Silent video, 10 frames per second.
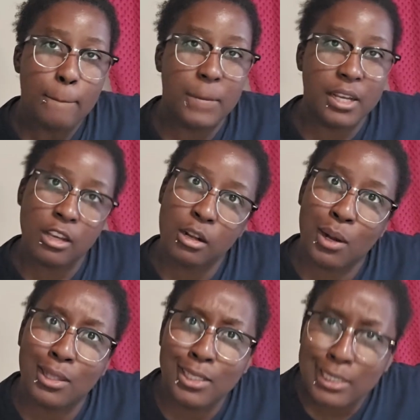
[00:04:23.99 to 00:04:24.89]
But, you
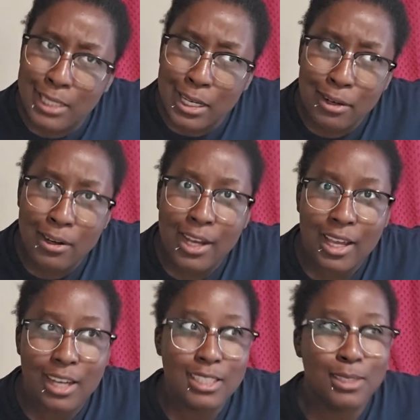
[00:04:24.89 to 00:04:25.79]
know, at least it's here, I
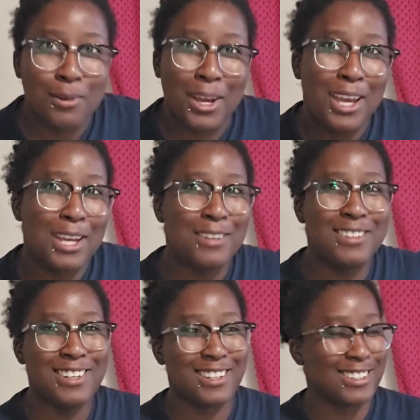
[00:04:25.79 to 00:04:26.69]
guess, right?
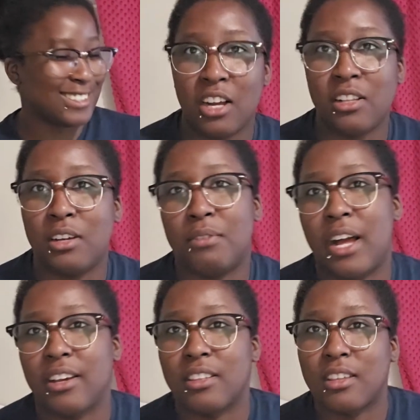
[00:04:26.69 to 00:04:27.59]
Gotta love
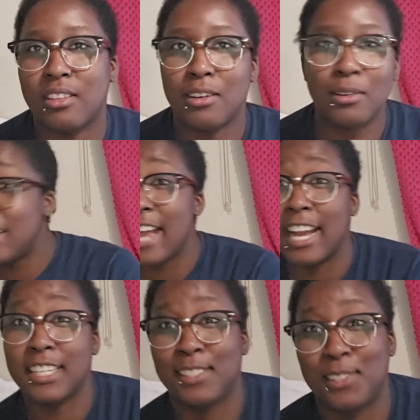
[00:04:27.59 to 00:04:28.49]
Agatha, though.
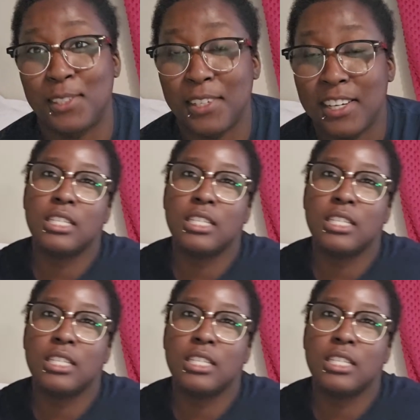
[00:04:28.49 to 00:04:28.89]
Next.